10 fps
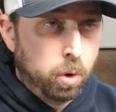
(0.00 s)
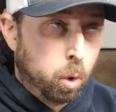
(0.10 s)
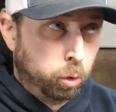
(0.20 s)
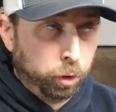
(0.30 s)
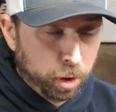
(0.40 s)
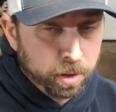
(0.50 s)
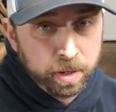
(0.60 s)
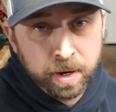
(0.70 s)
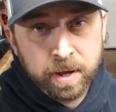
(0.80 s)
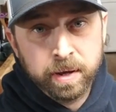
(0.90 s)
older.
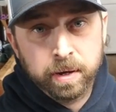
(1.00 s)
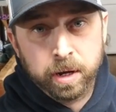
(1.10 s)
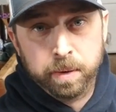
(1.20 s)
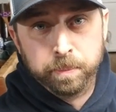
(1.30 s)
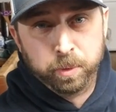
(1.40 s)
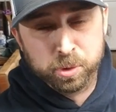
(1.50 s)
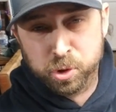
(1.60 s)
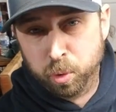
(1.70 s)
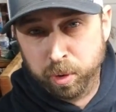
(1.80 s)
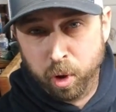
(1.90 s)
There was
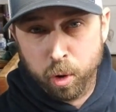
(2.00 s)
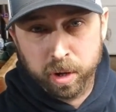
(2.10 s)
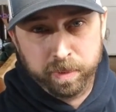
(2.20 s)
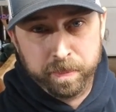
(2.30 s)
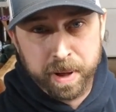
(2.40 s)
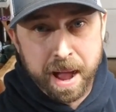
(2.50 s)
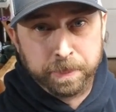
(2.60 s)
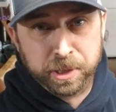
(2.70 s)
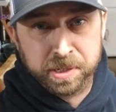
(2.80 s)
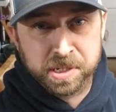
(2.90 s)
no real oil pump
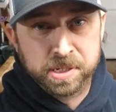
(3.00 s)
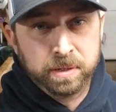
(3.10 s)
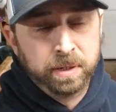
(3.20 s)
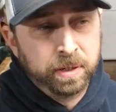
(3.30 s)
options